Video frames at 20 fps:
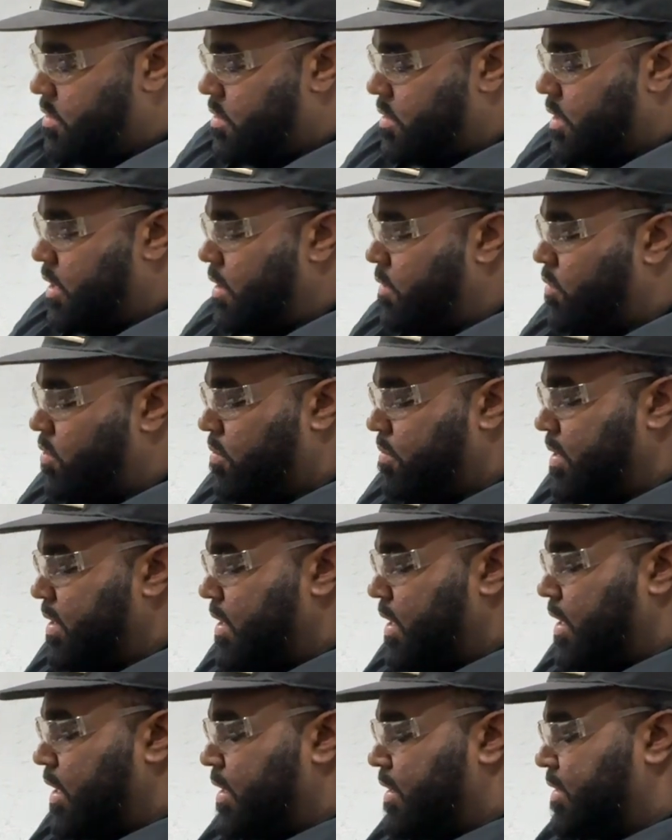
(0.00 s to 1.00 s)
it won't be
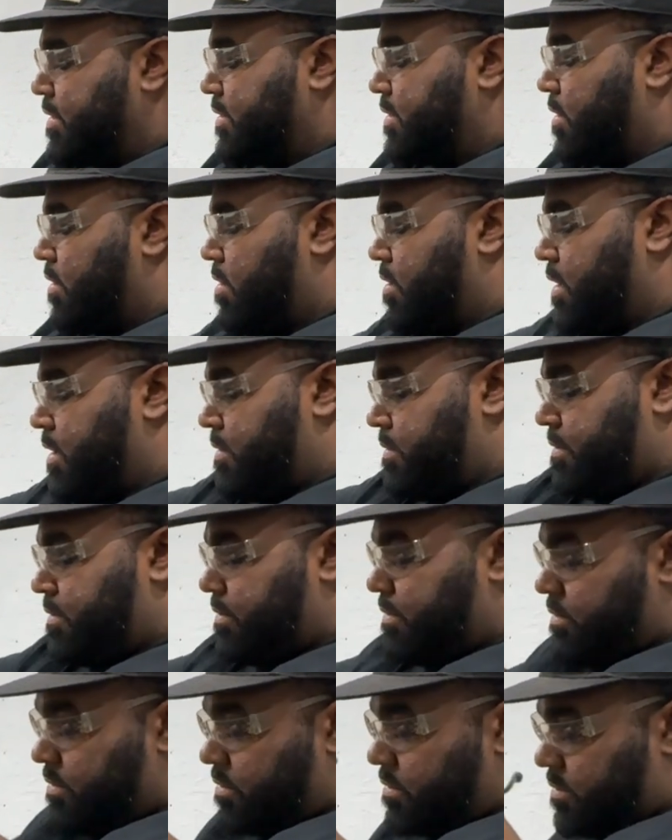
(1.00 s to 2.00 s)
needed to start it.
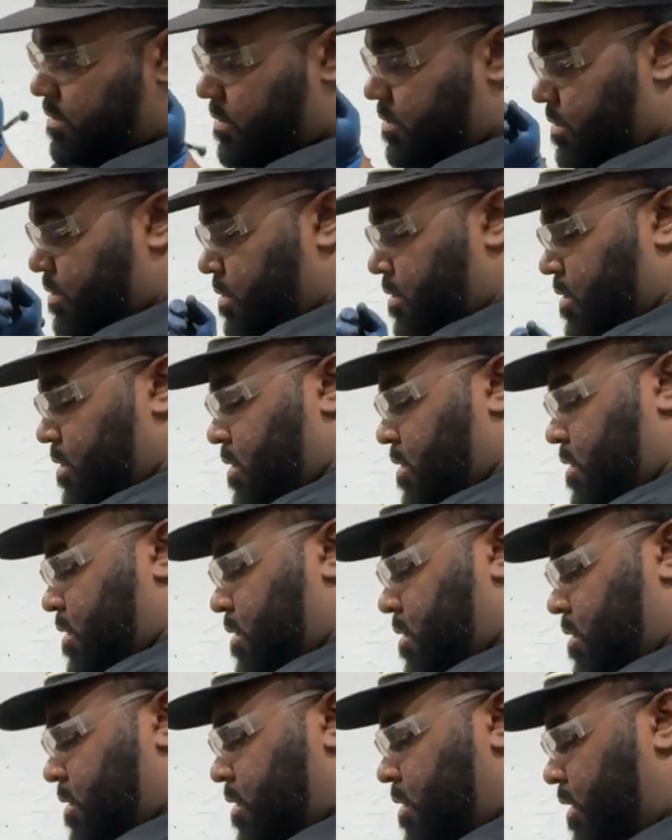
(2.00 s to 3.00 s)

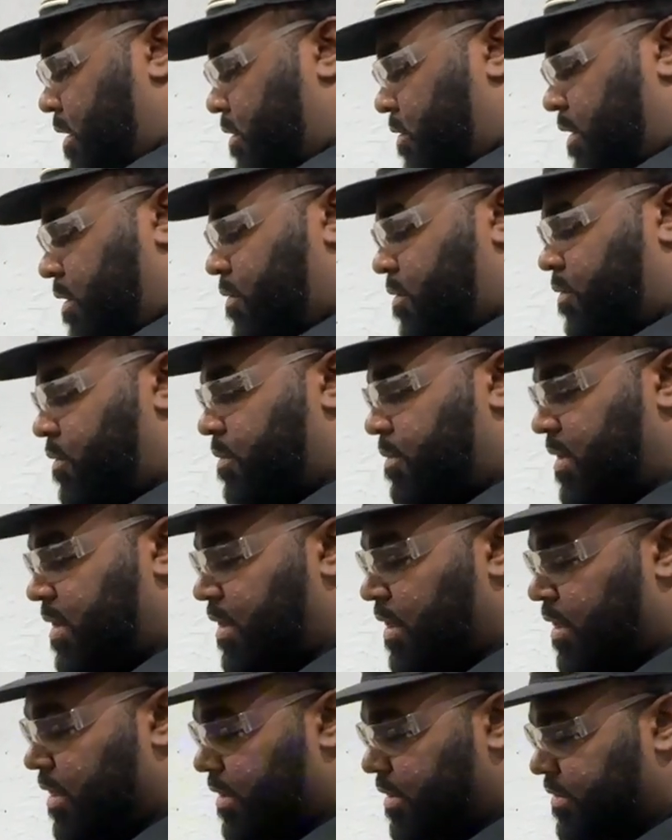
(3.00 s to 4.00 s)
The green one won't be
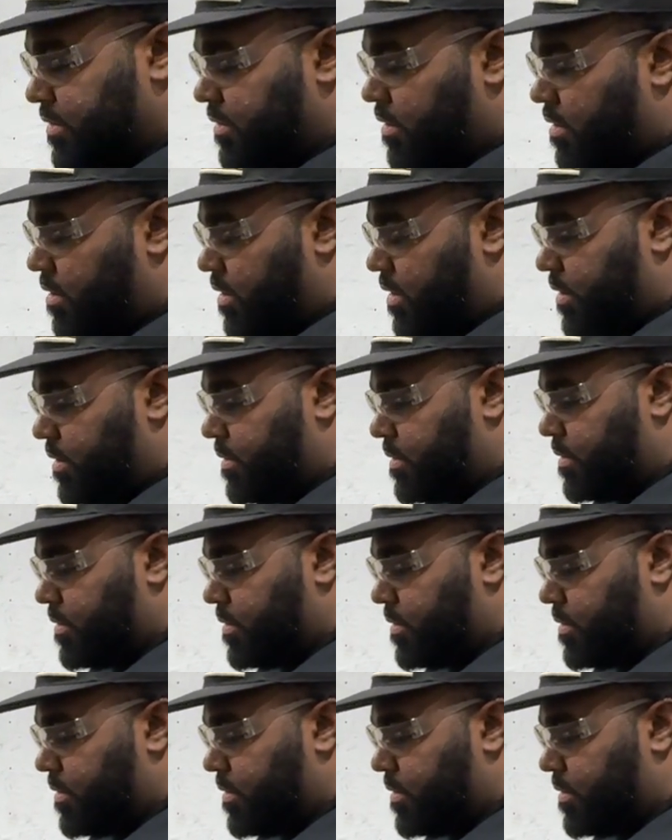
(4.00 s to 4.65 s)
needed to start it.